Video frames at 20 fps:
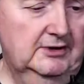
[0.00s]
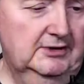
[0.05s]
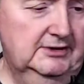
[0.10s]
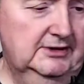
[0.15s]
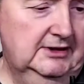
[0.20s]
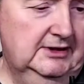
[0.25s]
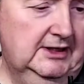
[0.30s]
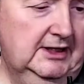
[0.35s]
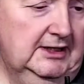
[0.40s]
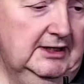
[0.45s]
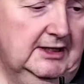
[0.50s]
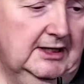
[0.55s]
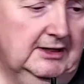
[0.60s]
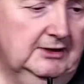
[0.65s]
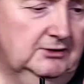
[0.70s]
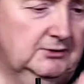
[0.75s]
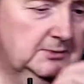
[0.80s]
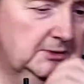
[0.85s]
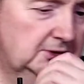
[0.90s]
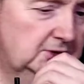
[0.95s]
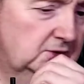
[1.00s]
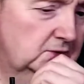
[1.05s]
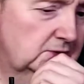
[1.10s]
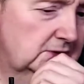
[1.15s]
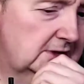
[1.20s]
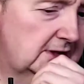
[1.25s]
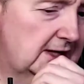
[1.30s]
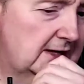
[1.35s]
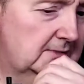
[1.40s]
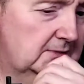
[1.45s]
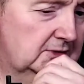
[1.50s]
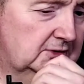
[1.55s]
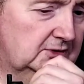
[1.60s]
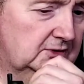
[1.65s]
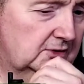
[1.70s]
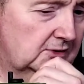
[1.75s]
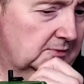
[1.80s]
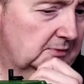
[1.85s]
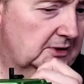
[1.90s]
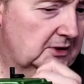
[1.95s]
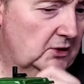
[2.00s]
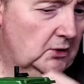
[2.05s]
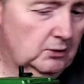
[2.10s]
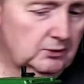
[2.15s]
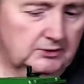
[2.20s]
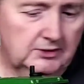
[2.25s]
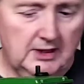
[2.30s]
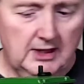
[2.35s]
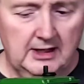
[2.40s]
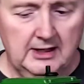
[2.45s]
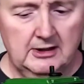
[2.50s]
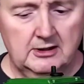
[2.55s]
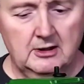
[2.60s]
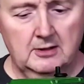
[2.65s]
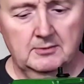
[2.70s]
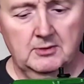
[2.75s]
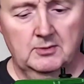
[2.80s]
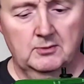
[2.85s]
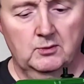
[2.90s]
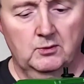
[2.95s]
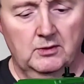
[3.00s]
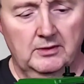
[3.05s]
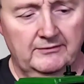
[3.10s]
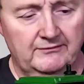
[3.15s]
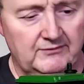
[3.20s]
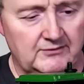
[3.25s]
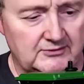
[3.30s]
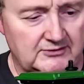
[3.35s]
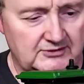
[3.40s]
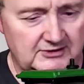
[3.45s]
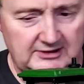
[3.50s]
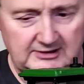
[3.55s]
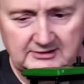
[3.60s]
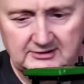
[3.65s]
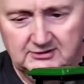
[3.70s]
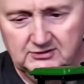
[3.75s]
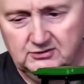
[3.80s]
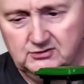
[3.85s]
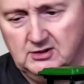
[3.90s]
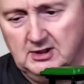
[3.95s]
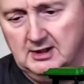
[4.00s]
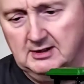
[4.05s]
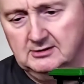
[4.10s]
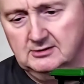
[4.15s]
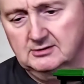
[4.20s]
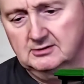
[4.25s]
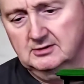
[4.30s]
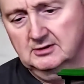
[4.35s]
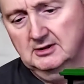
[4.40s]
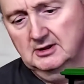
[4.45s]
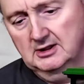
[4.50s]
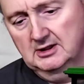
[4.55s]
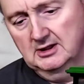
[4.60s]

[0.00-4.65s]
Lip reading: 1988 to be doing that, but they're a big old tire. I remember when I first seen this tractor,